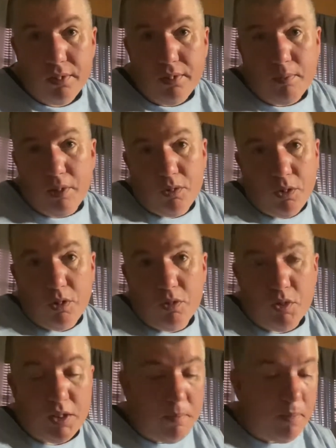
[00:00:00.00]
Might as well use it
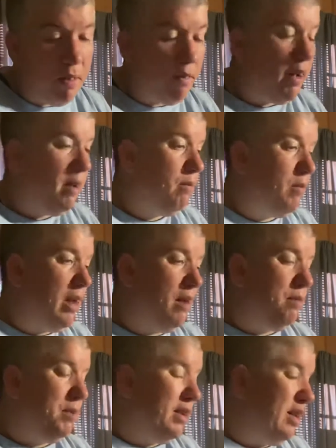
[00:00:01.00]
for something, right?
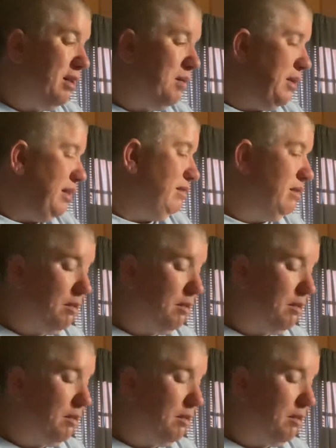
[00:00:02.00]
I mean,